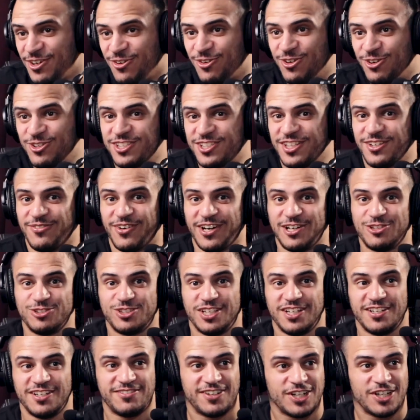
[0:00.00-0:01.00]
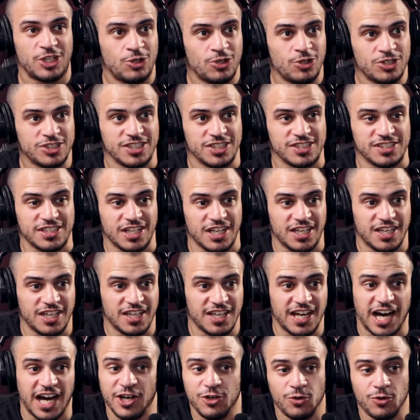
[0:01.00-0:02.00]
coach, my luta libre coach is like,
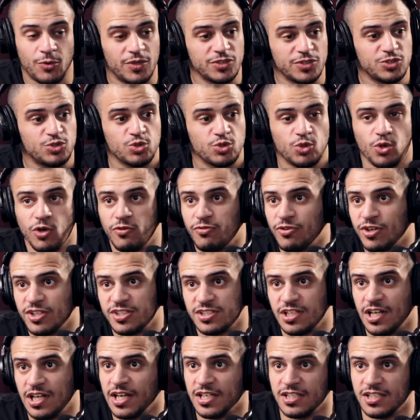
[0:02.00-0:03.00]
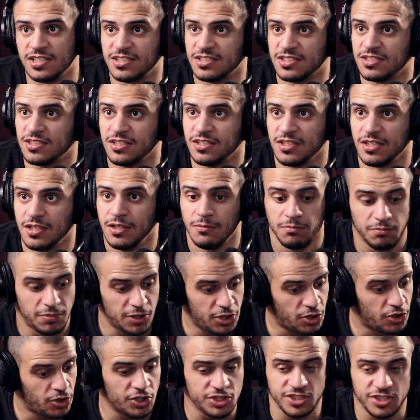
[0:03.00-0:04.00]
I don't want to go for his legs
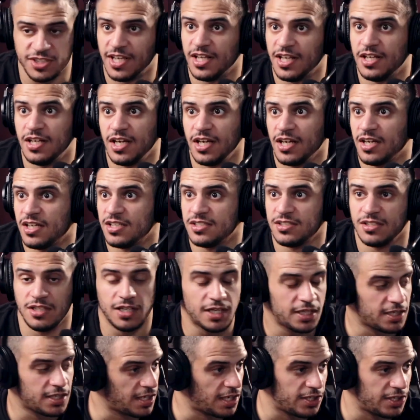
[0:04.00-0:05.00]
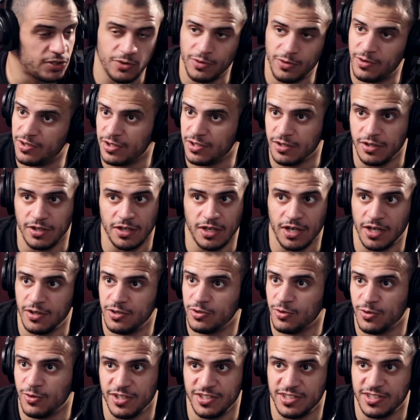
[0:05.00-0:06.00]
because the neck is like, I don't
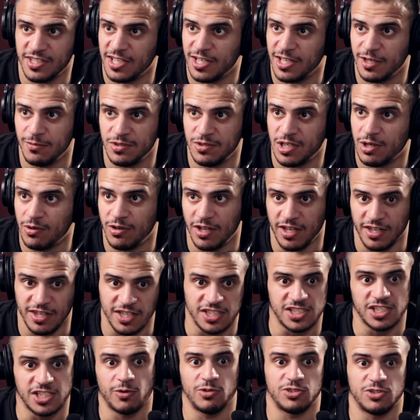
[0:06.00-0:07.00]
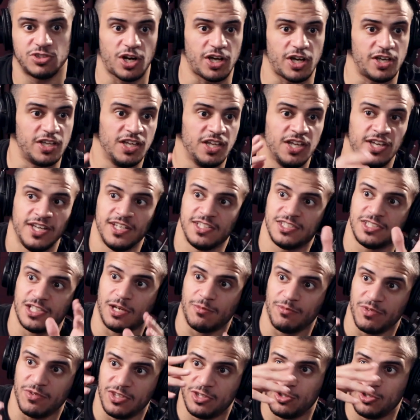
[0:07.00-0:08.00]
want to take him down like this. I will try
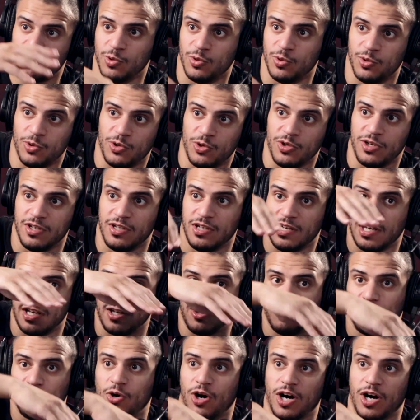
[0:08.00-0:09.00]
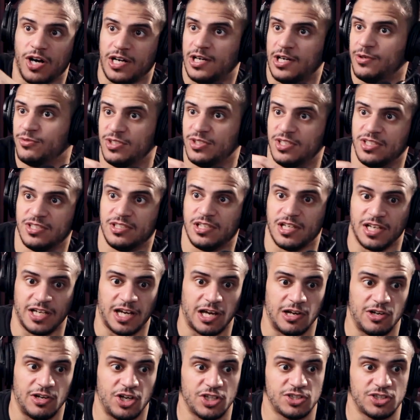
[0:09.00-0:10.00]
to like go around it. Like
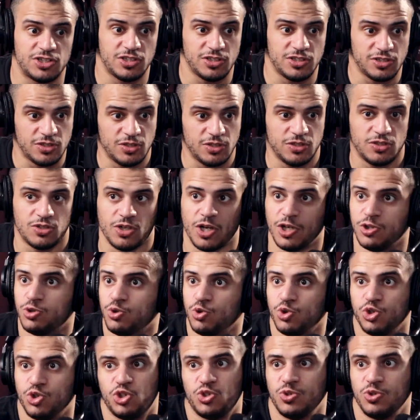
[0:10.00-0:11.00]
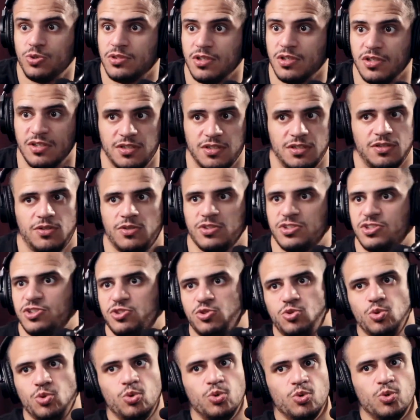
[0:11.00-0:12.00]
I'll not try to shoot. No, it's
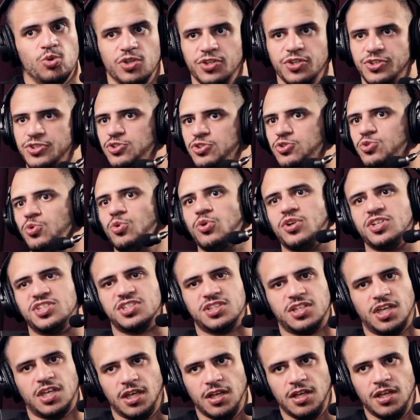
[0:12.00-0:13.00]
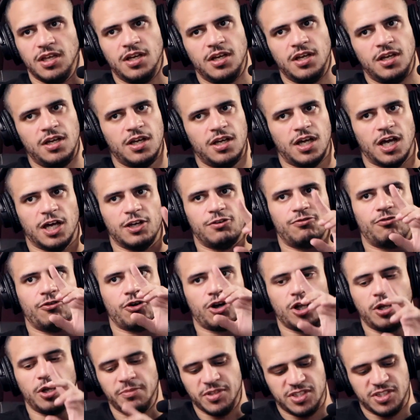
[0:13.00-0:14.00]
too risky. And for
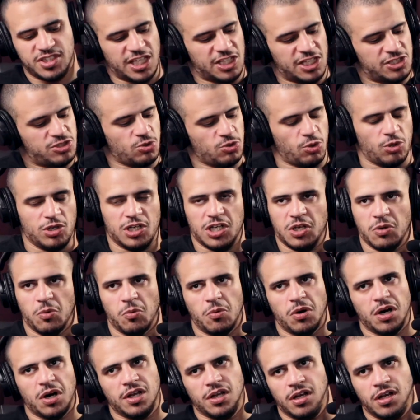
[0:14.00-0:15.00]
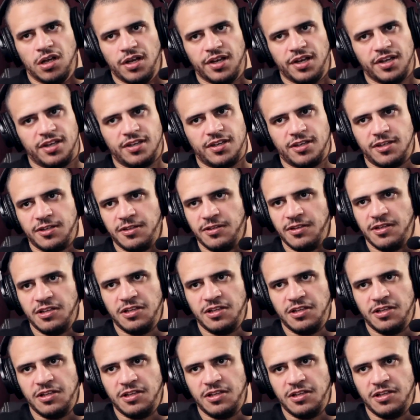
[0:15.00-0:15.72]
him, it takes only one. Like